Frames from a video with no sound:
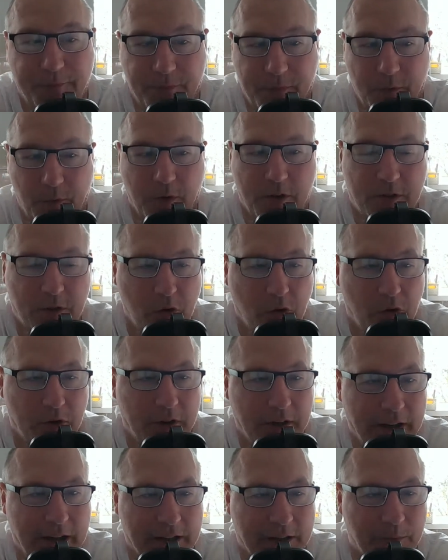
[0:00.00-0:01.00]
we scored
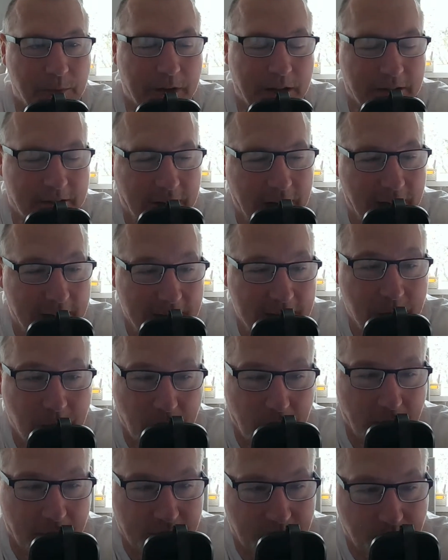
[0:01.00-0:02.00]
in the last minute to get an
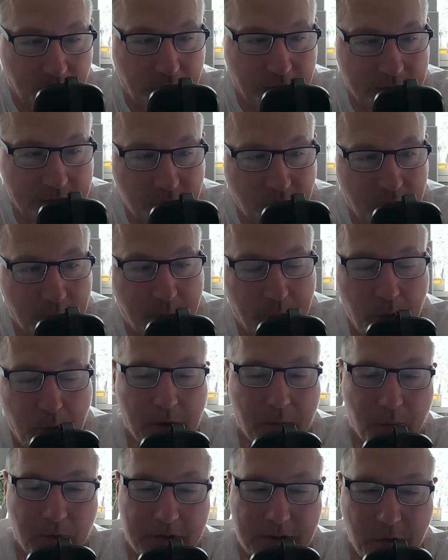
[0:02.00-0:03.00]
equaliser, but it's not the
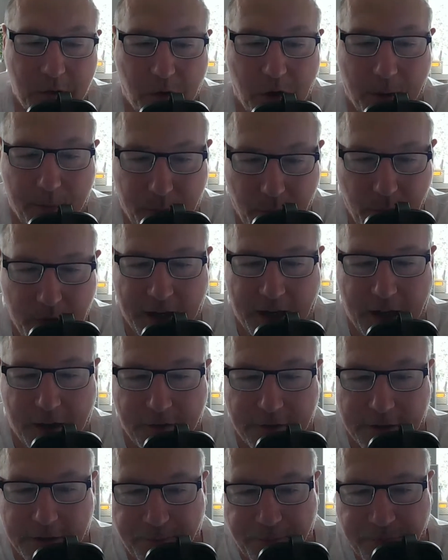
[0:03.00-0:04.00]
point. We still got a point out
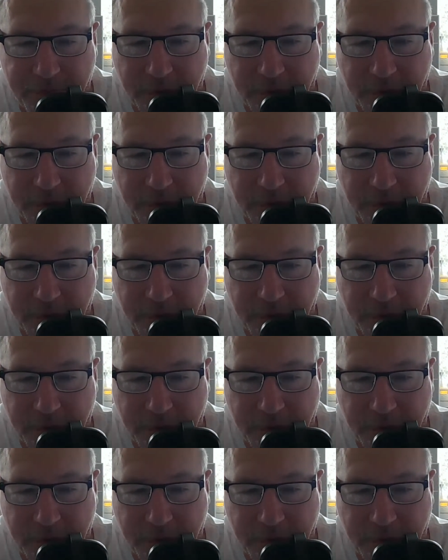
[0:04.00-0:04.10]
of it.